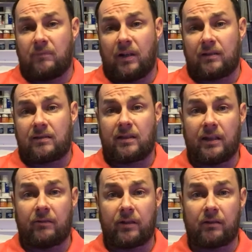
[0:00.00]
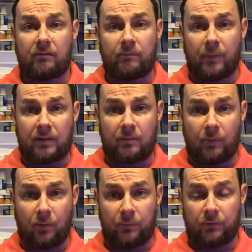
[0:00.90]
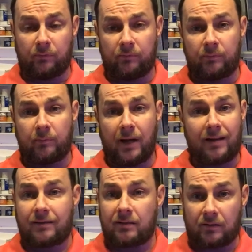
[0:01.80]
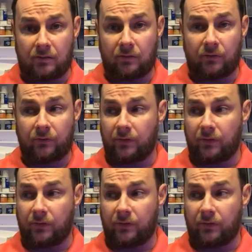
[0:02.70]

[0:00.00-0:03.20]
like scenery and bits and bobs and maps and stuff,